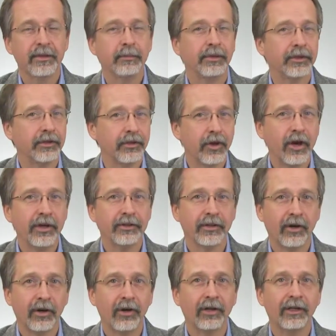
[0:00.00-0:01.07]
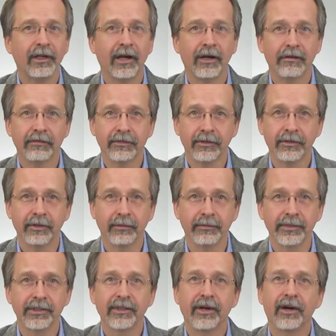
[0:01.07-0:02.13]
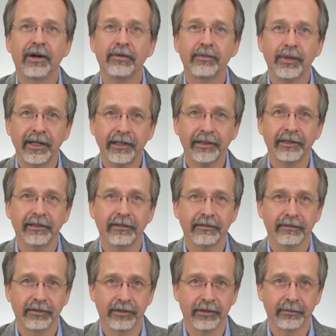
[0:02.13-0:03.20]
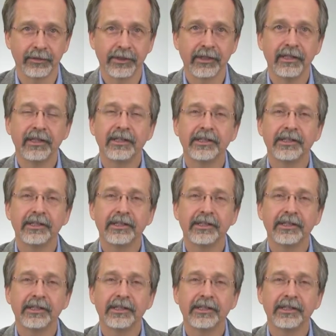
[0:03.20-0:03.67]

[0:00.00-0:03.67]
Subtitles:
But not all our verbs are regular verbs.